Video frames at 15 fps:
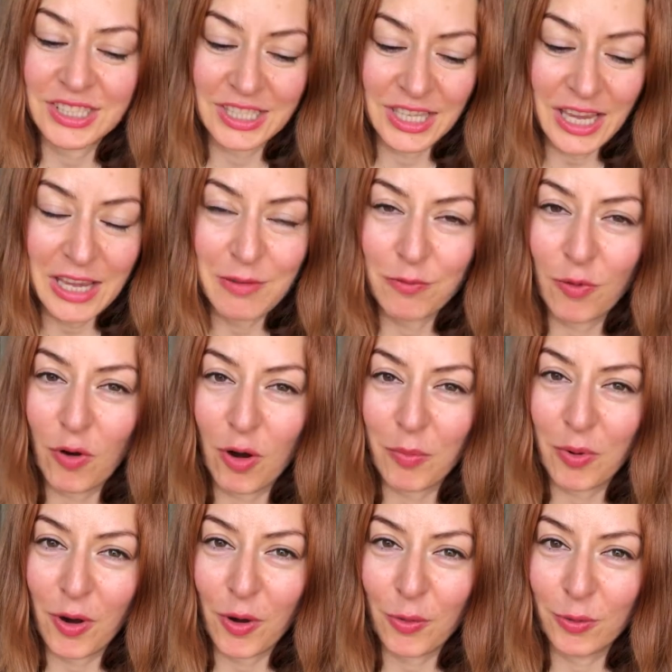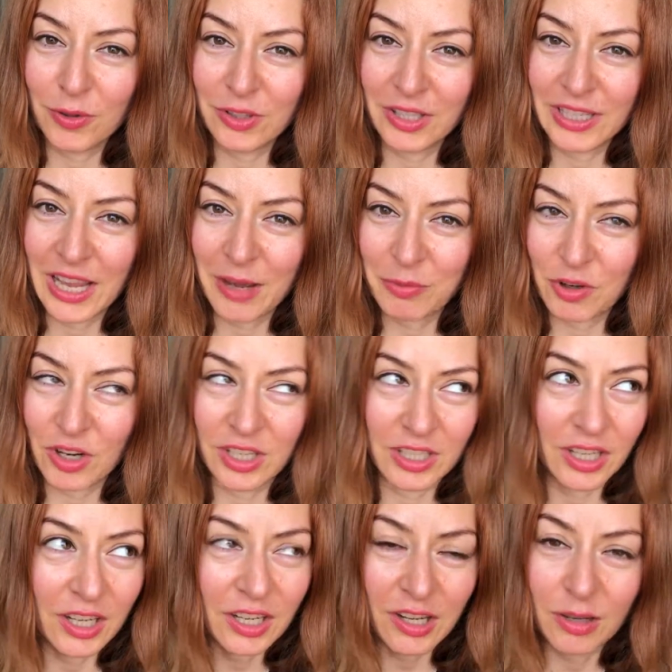gave up how old I am.
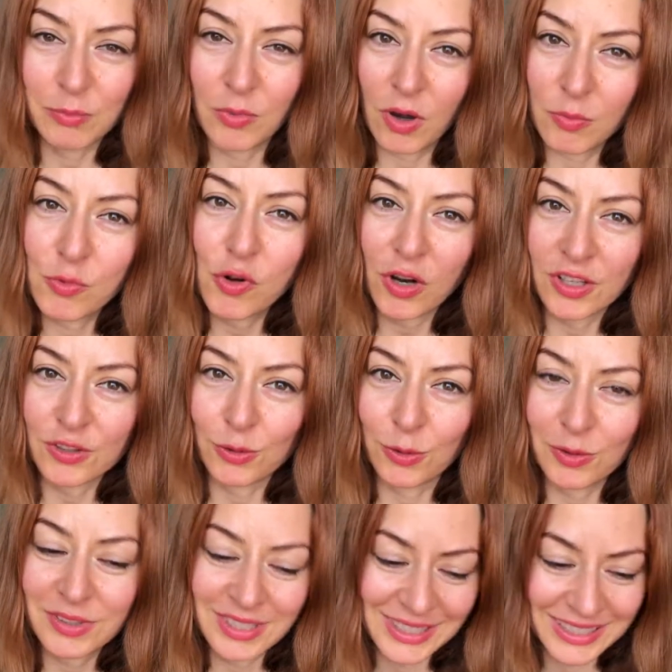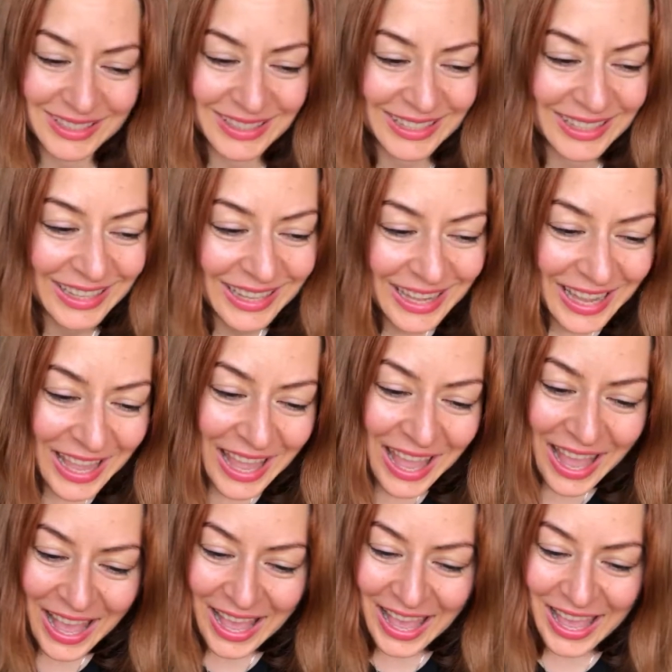Kinda I'm quite old.
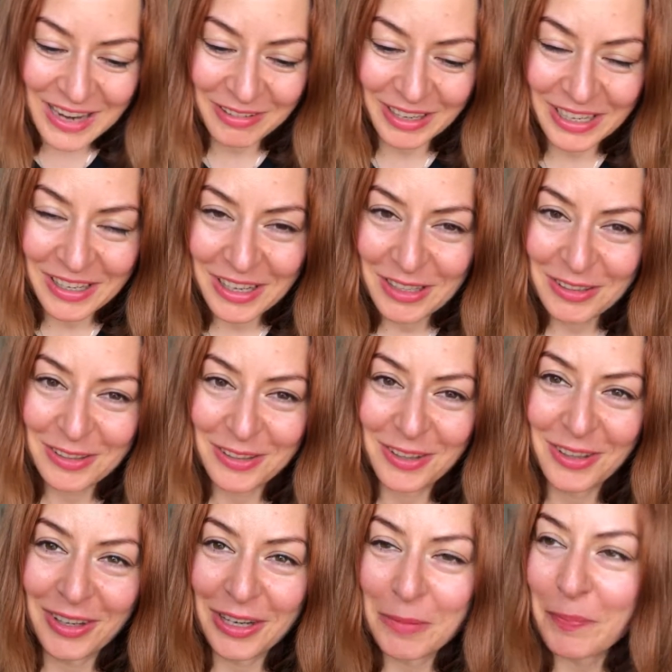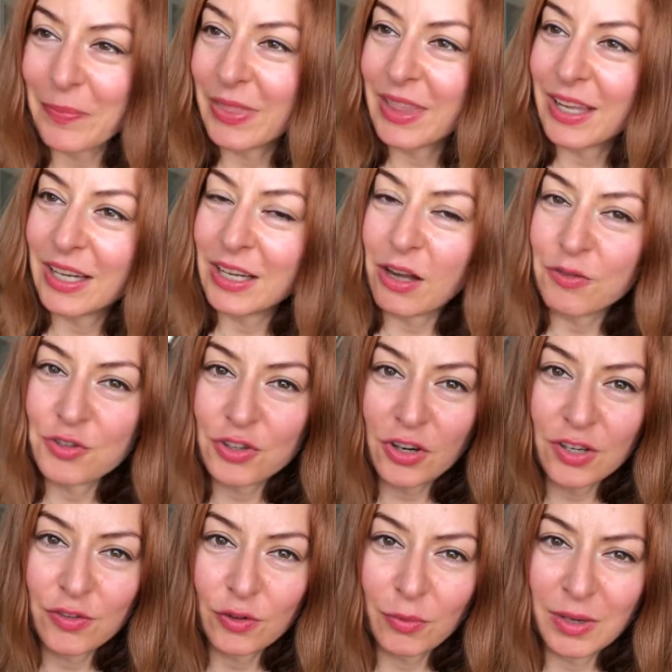Anyway, so like I've
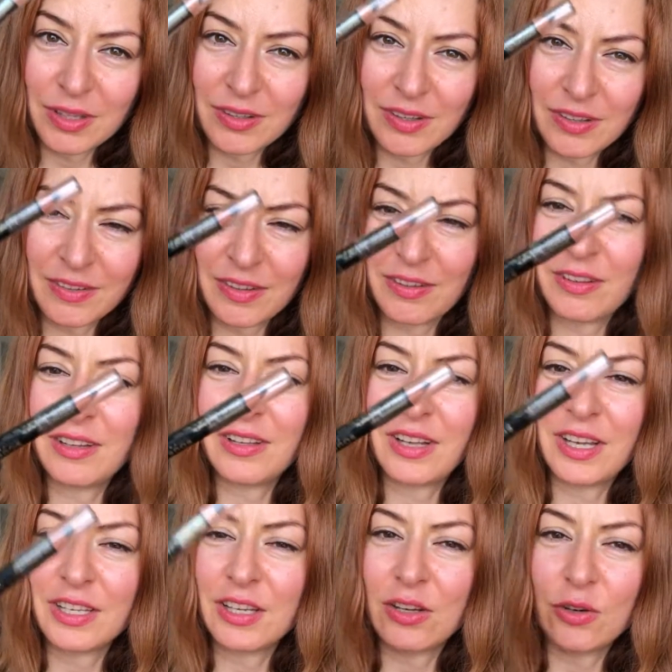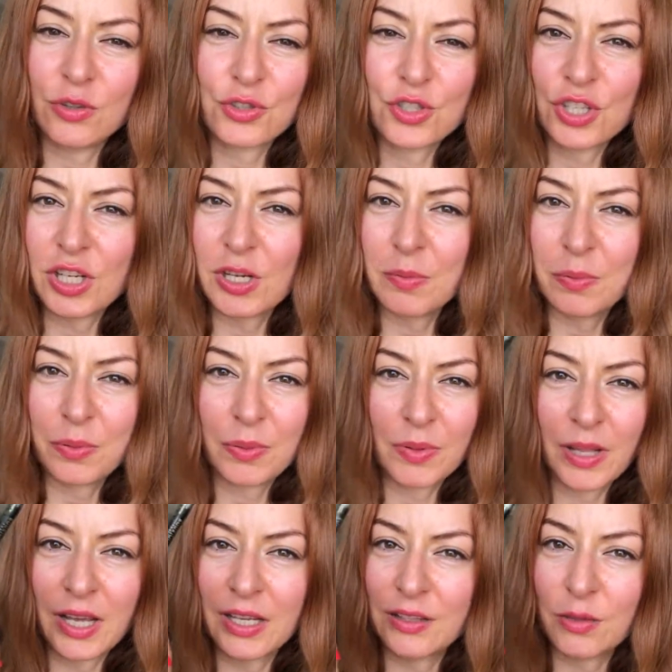tried so many things in, like, cheap
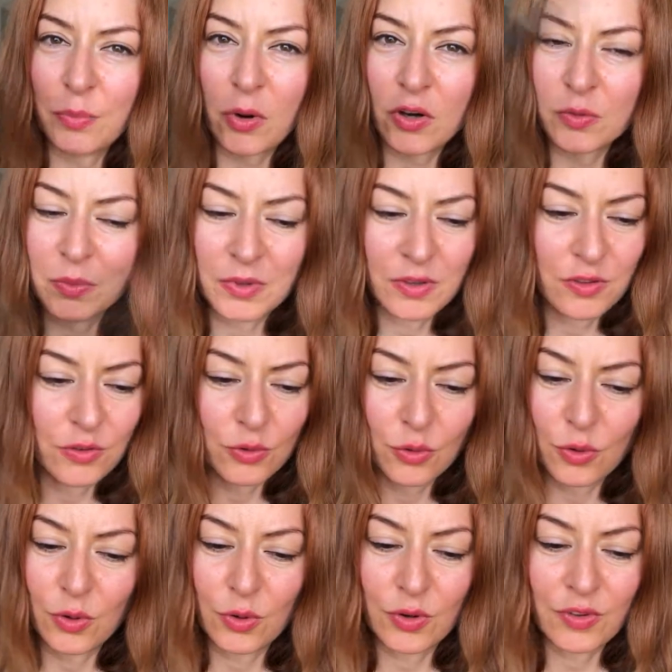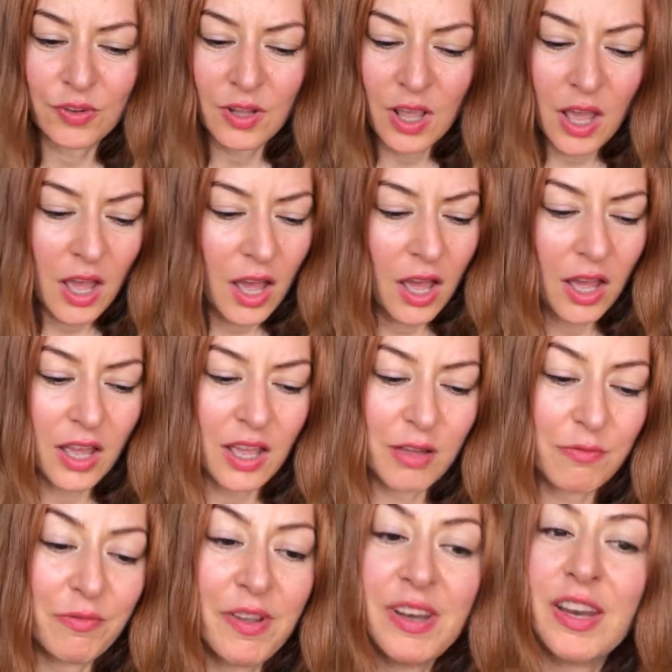like department stores,
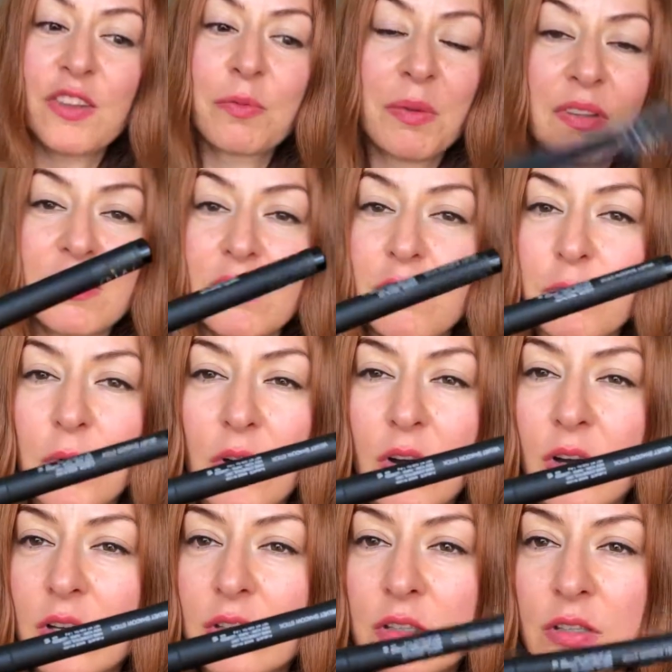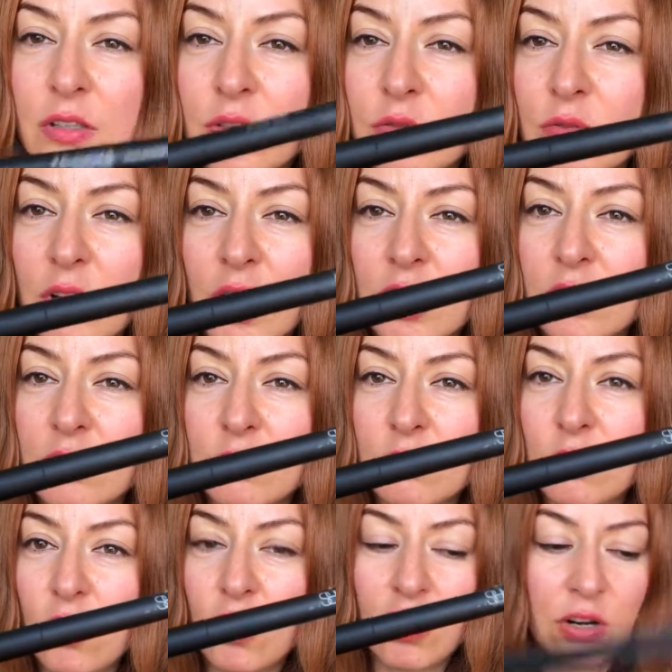a very expensive one like
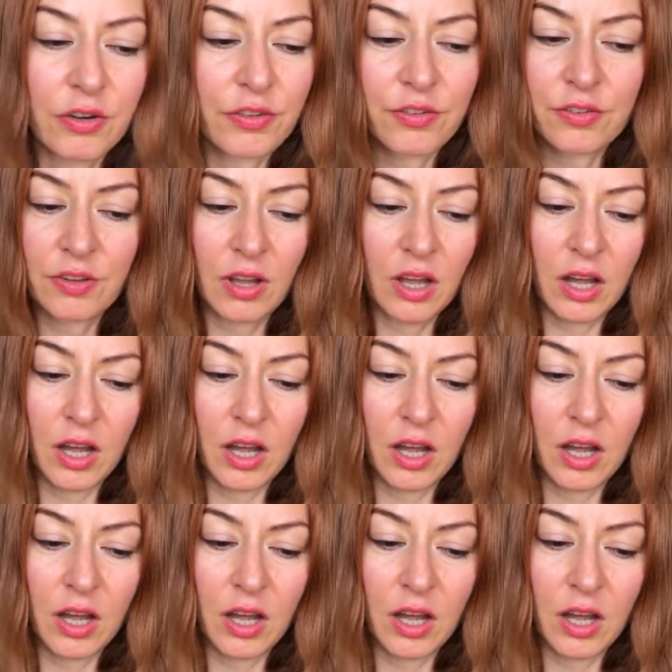NARS,